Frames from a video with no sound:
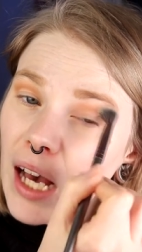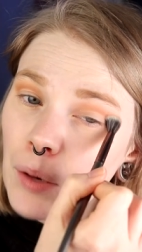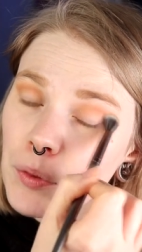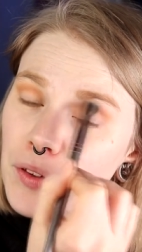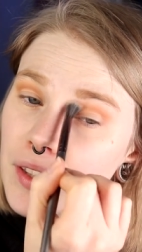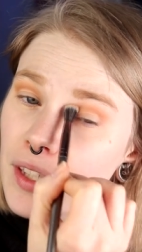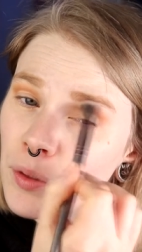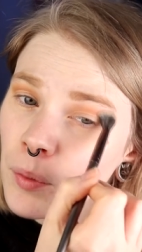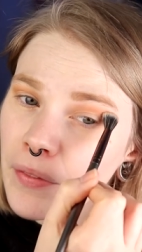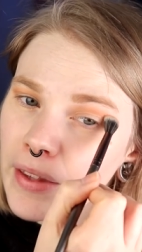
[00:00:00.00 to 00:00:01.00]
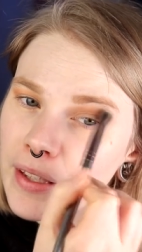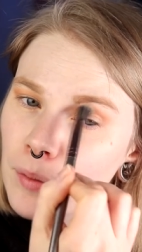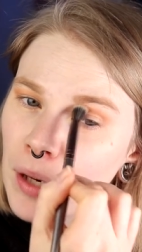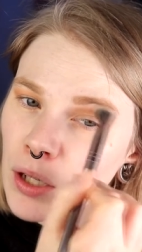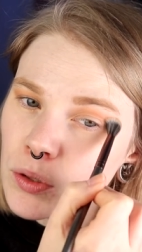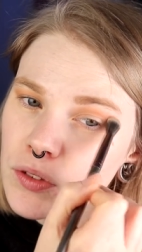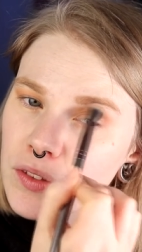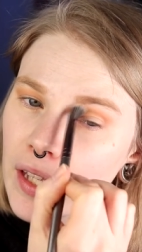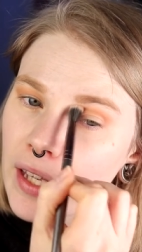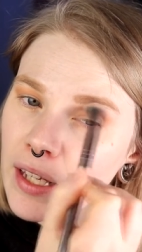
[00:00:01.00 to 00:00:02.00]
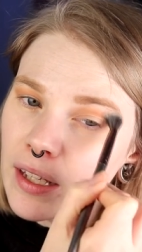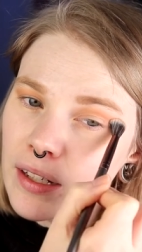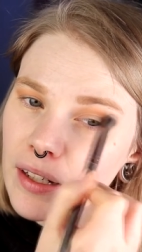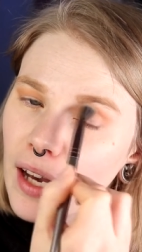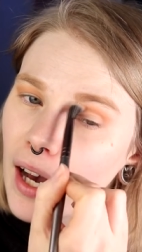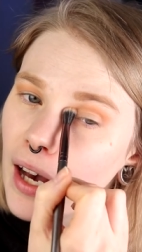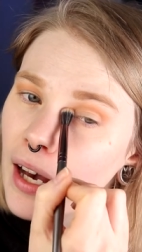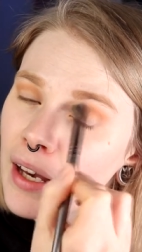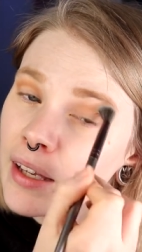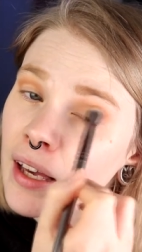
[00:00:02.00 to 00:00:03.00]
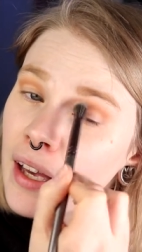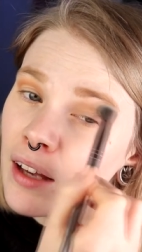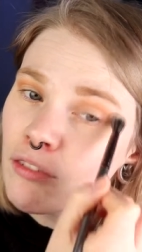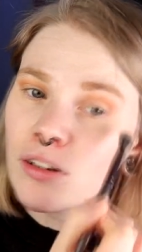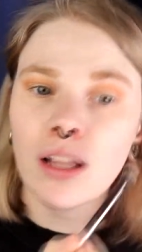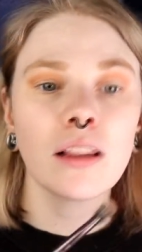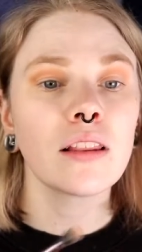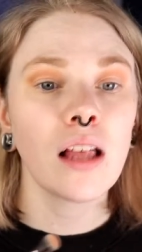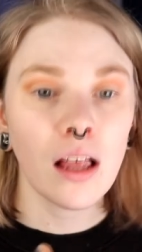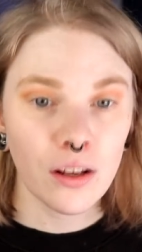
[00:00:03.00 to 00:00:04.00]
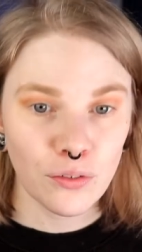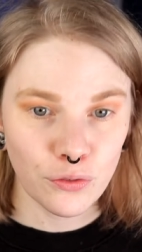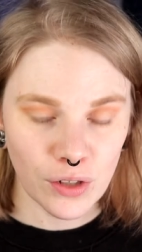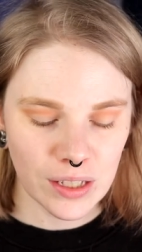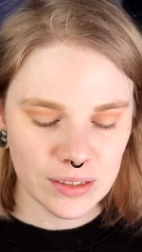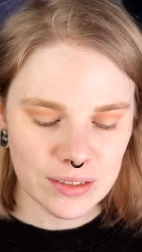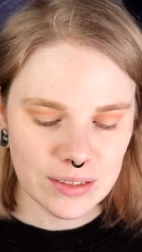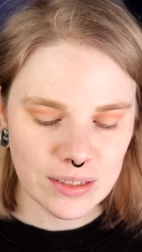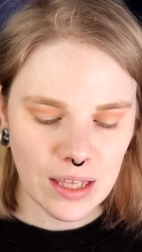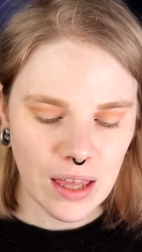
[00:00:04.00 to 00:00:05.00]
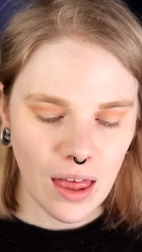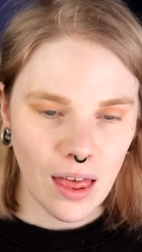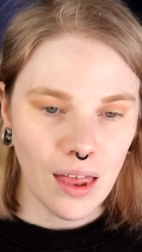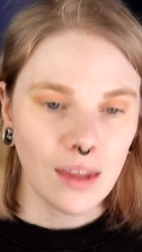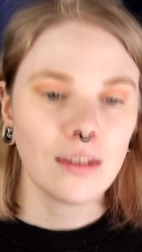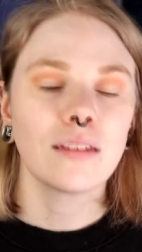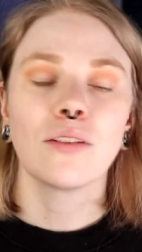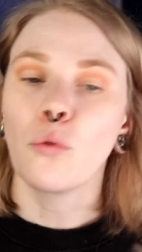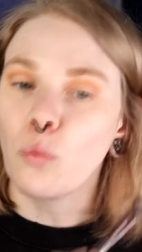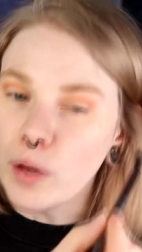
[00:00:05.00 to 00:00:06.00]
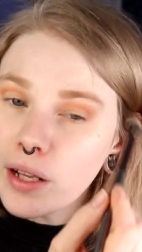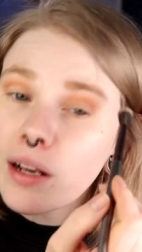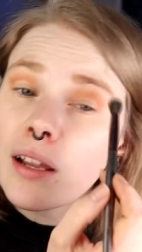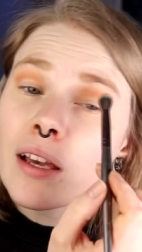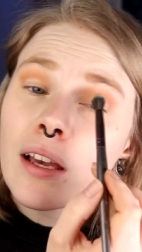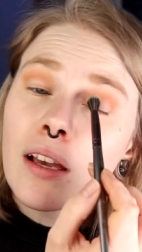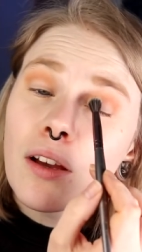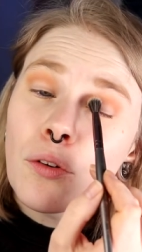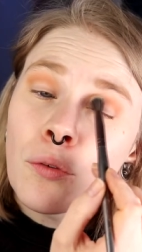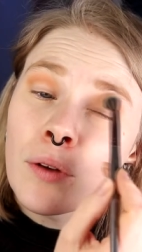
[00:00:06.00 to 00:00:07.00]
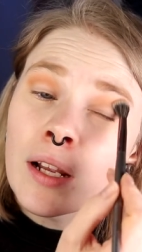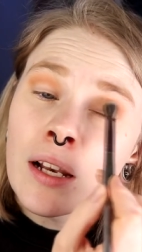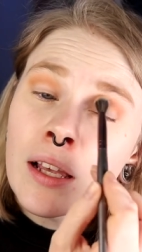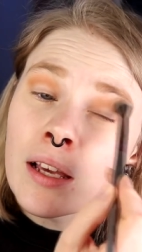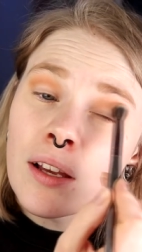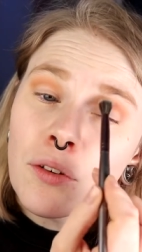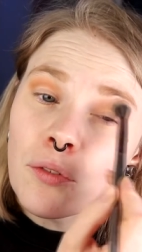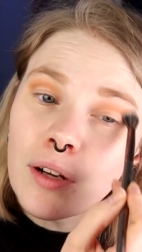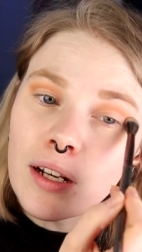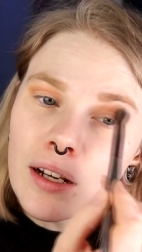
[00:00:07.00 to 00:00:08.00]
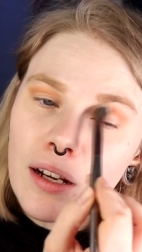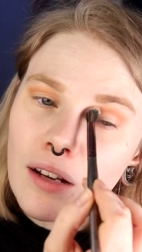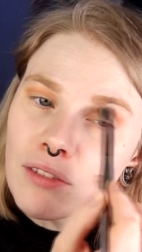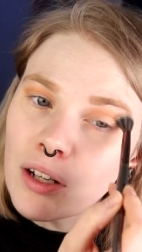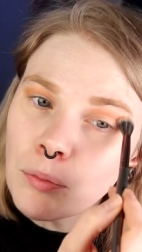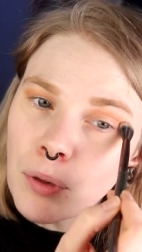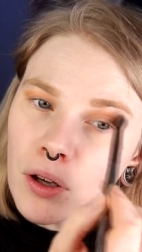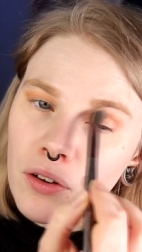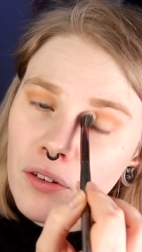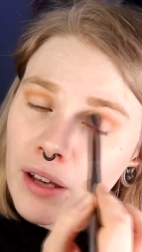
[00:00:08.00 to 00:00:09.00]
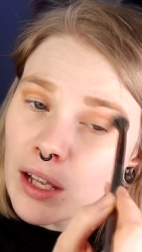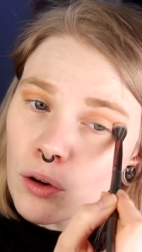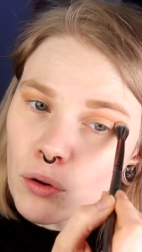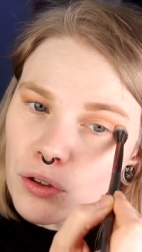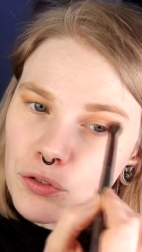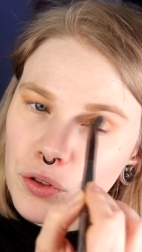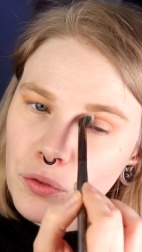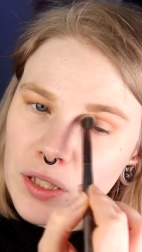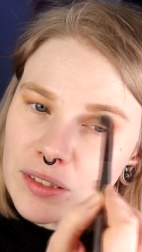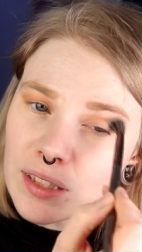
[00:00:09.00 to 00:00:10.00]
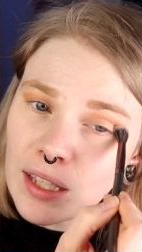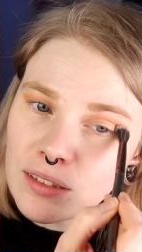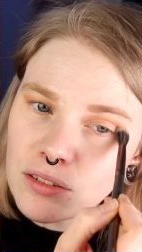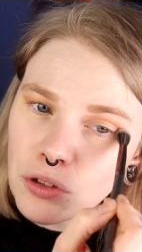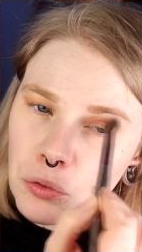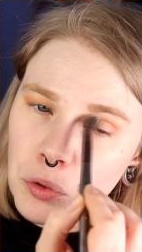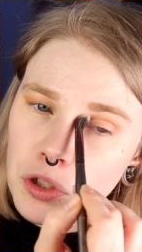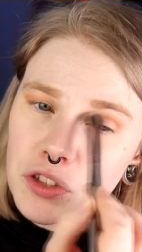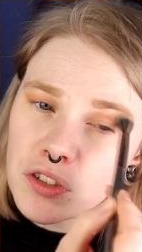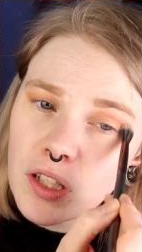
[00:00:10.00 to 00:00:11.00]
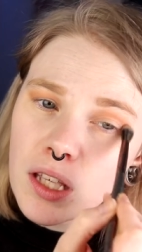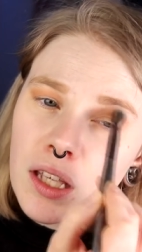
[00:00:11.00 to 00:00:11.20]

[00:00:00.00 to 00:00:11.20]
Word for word: I was a kid when they came out, and I have a lot of friends that really, really, really love Harry Potter and Lord of the Rings and Star Wars.